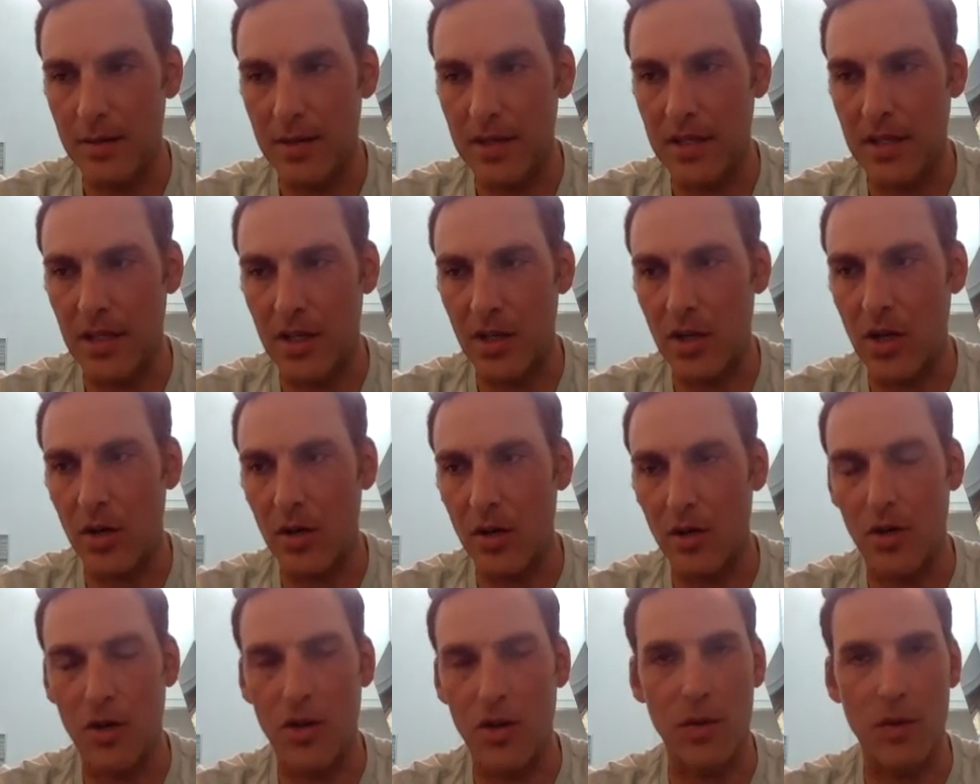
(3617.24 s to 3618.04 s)
Being a
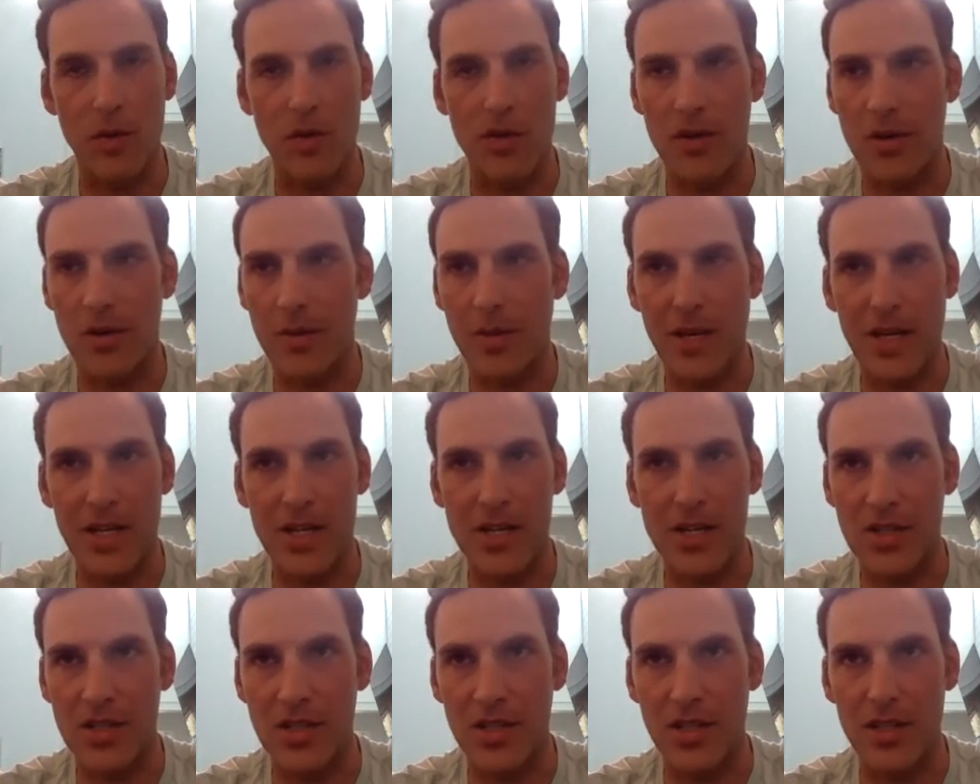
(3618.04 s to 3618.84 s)
co-learner with your
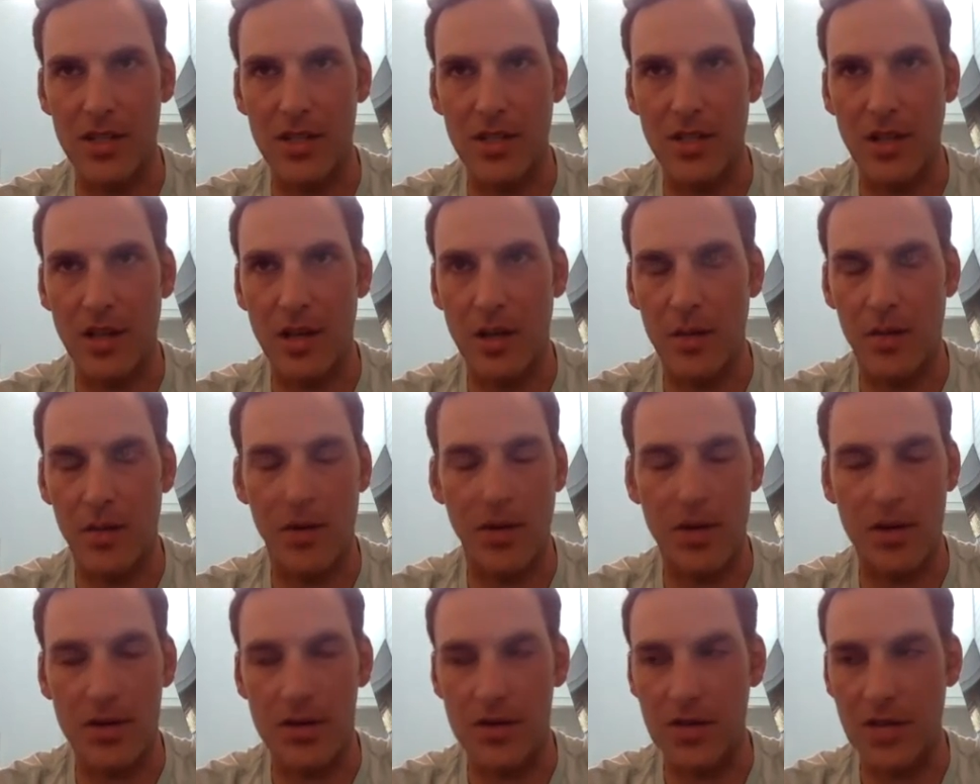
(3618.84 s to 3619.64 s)
patient
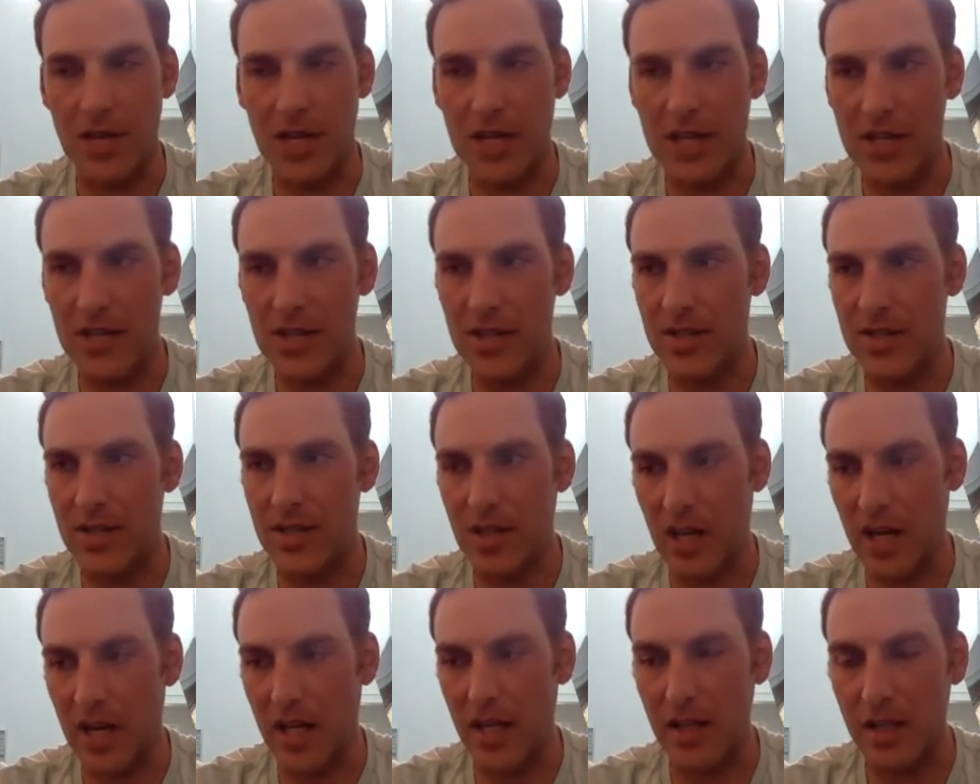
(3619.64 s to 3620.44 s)
approach. I
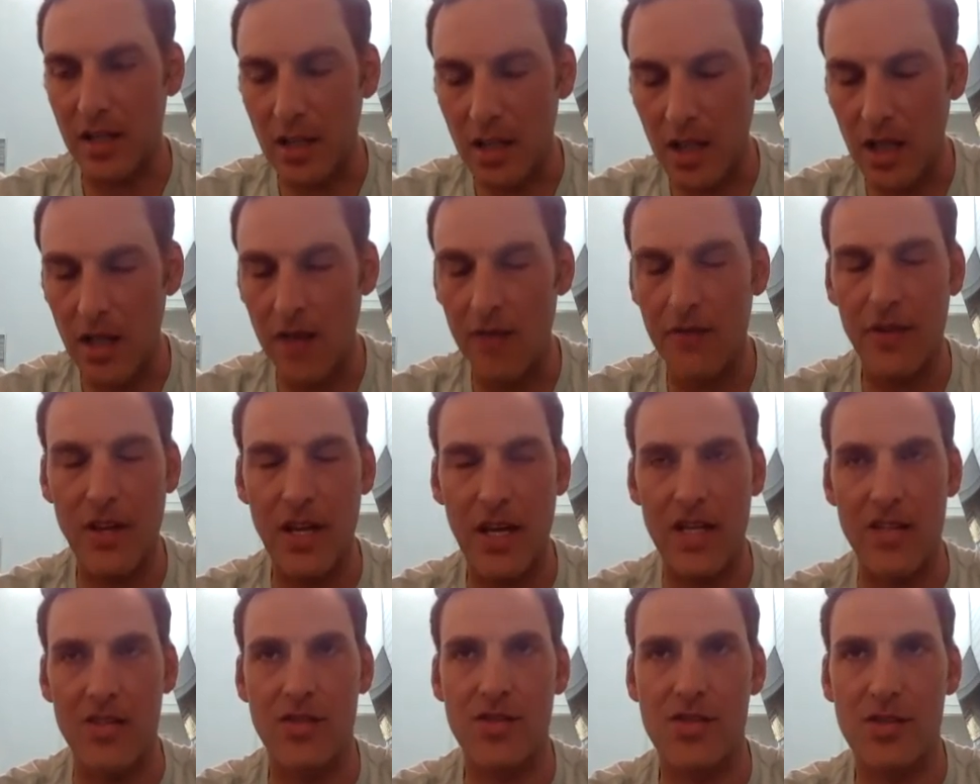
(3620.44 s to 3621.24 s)

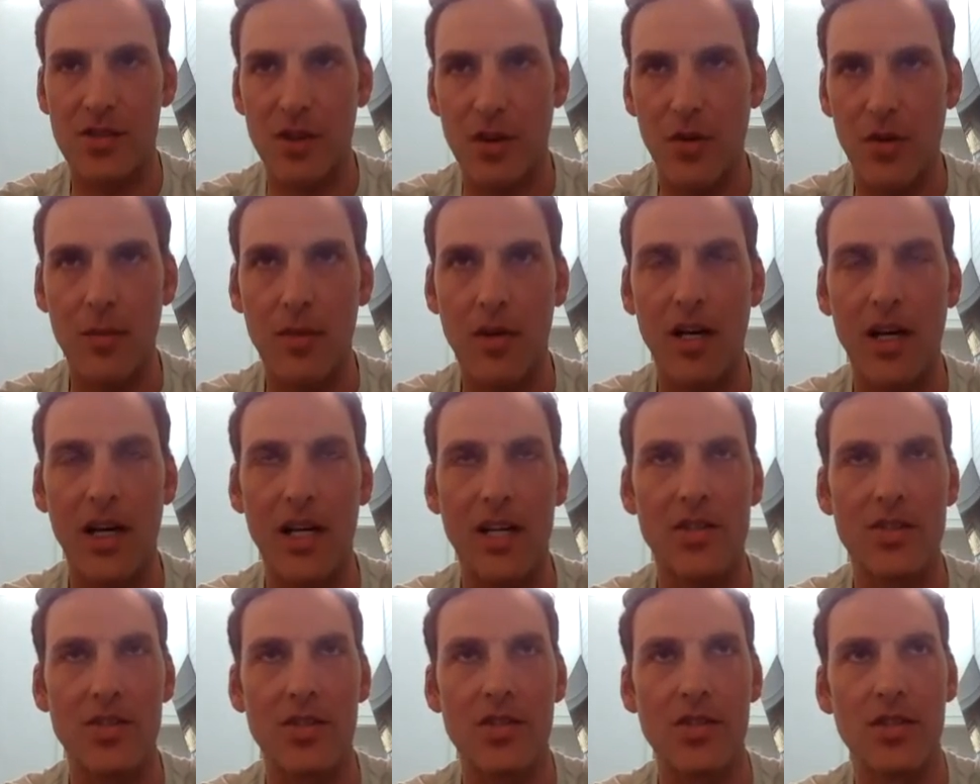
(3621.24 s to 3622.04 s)
love that so
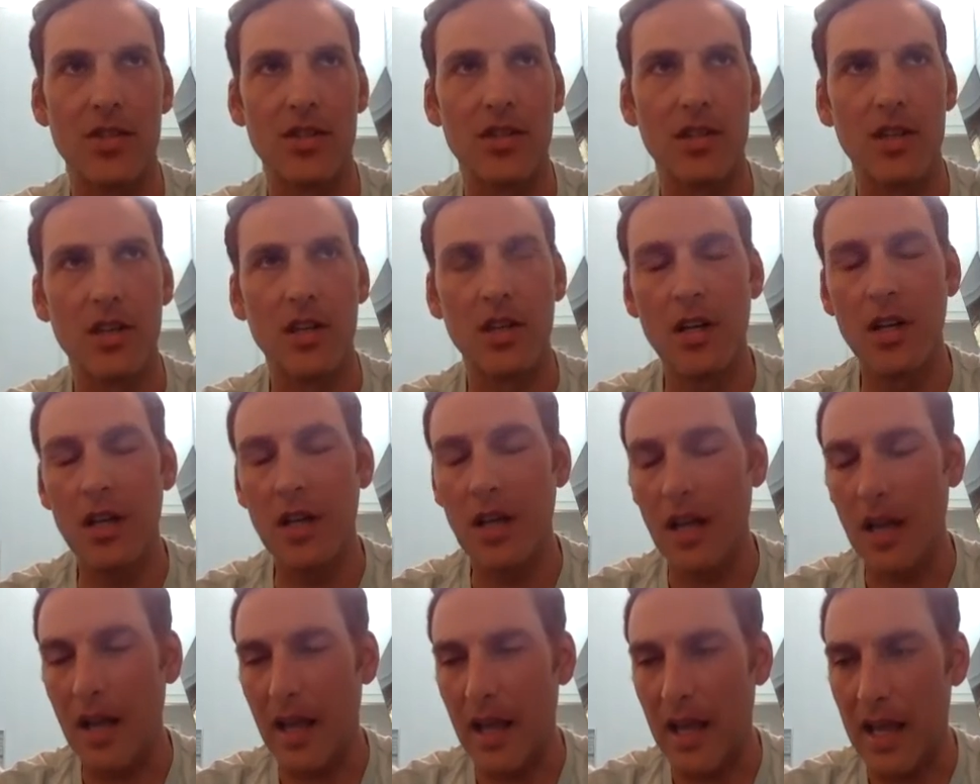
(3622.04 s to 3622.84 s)
much.
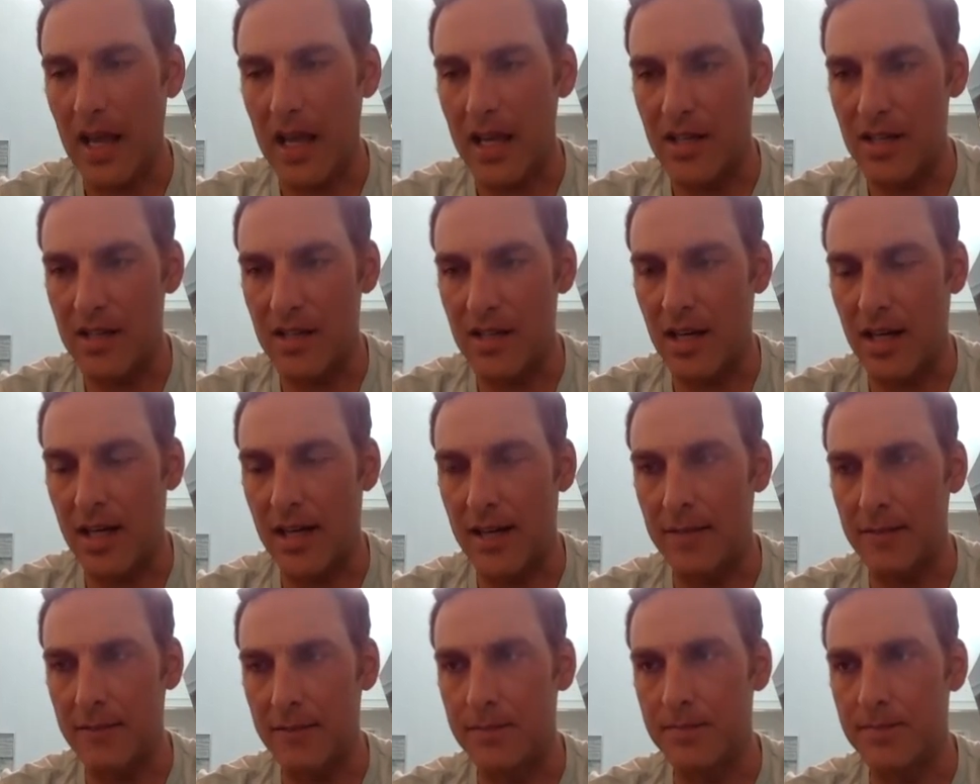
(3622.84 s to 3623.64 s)
And
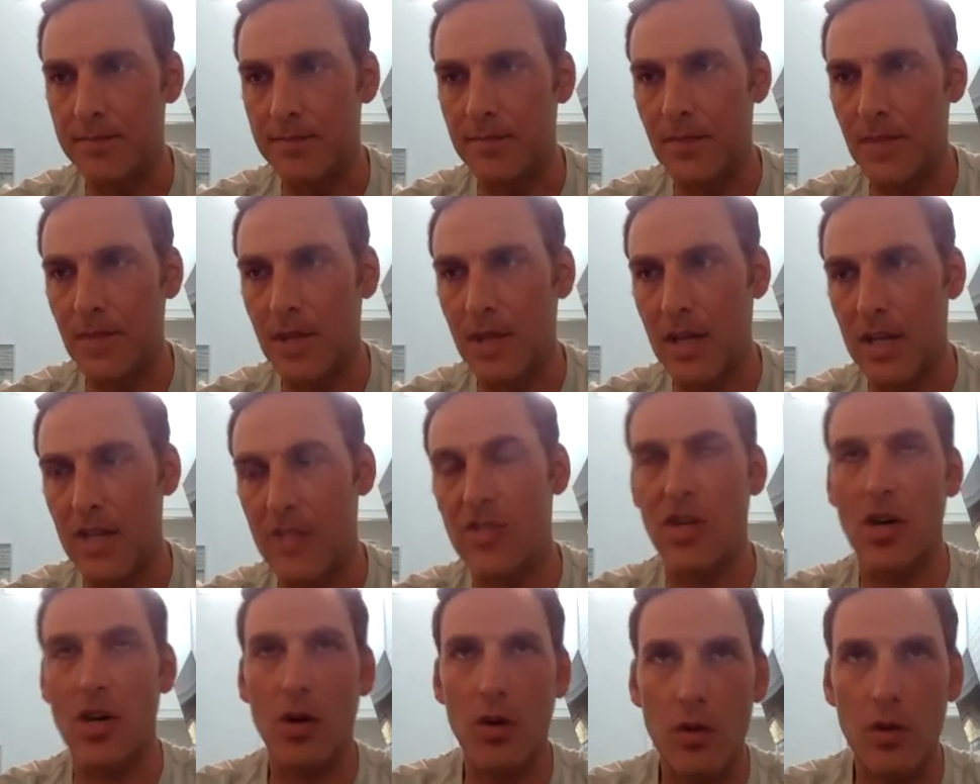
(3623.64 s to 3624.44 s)

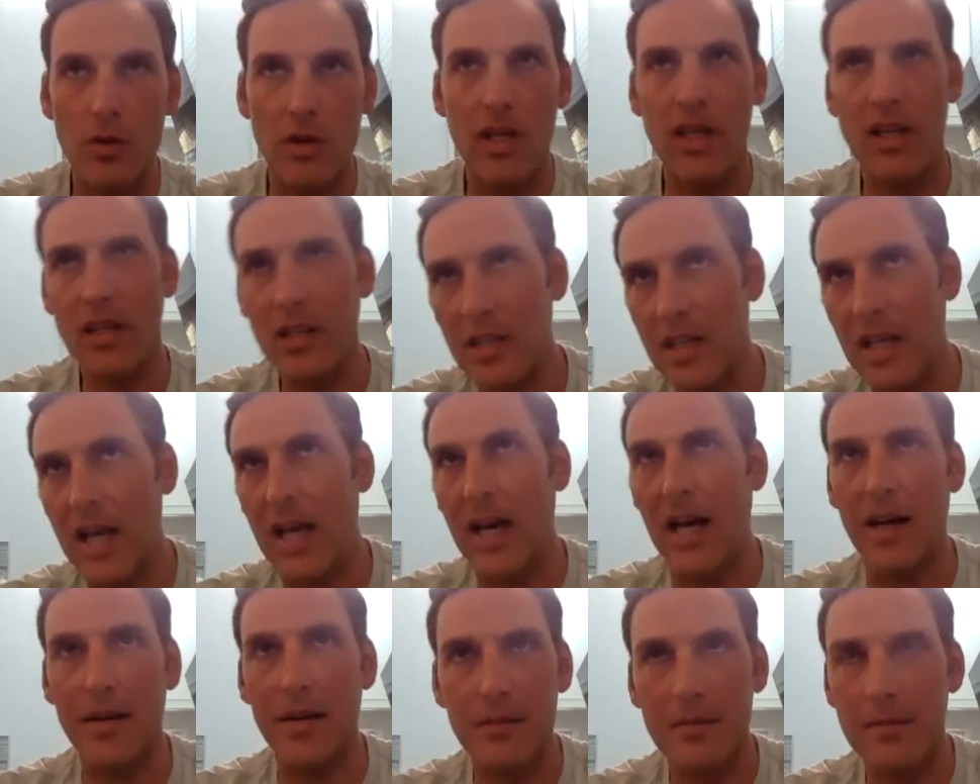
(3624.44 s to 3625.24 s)
so,
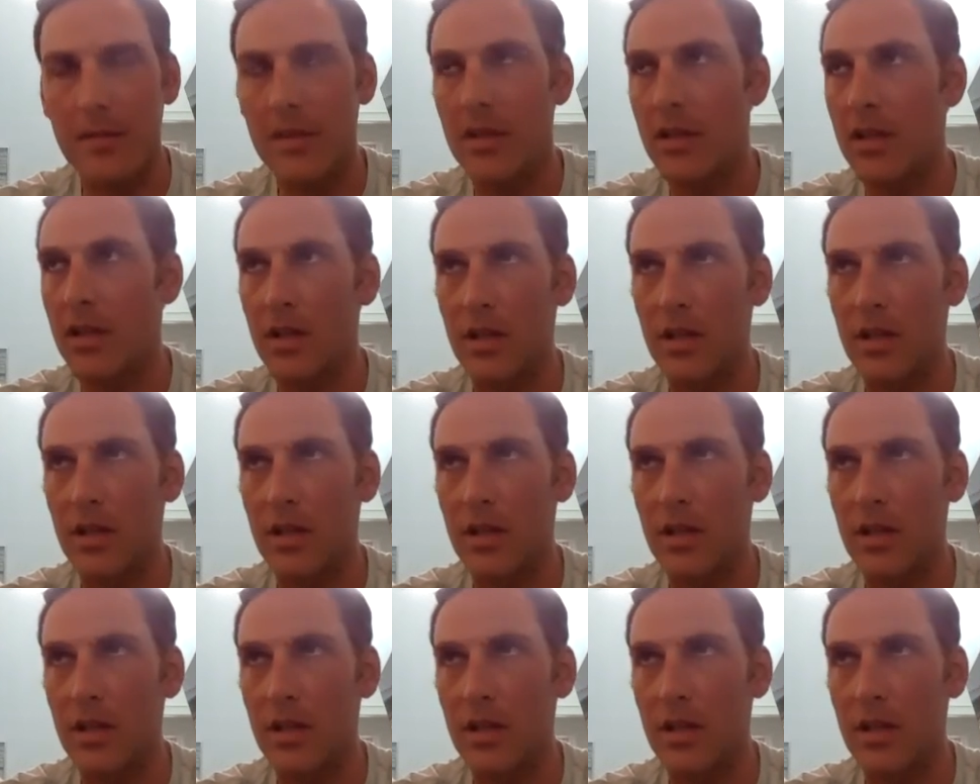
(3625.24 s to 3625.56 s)
yeah,